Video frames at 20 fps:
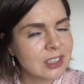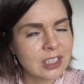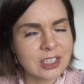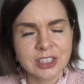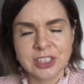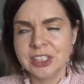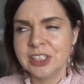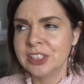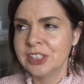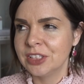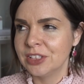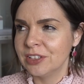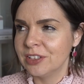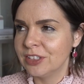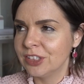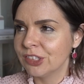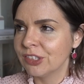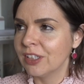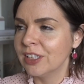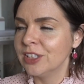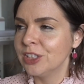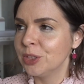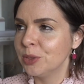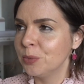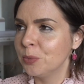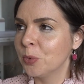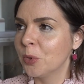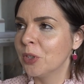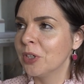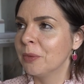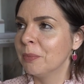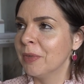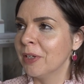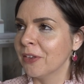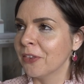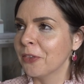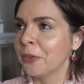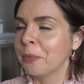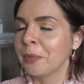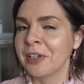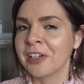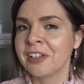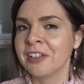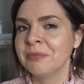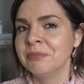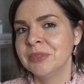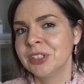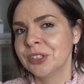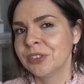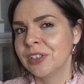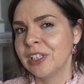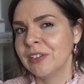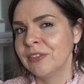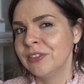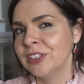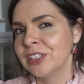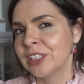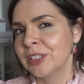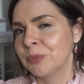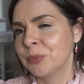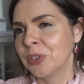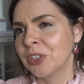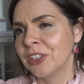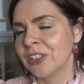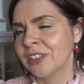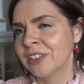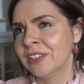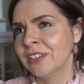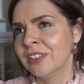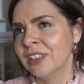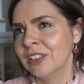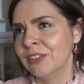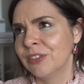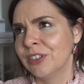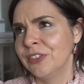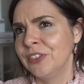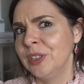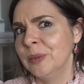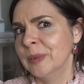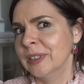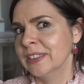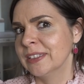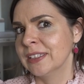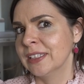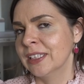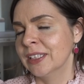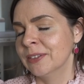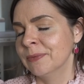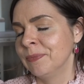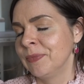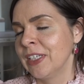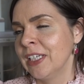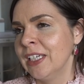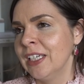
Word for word: I used to try and do one a month, but I'm sure I haven't done one for a few months now.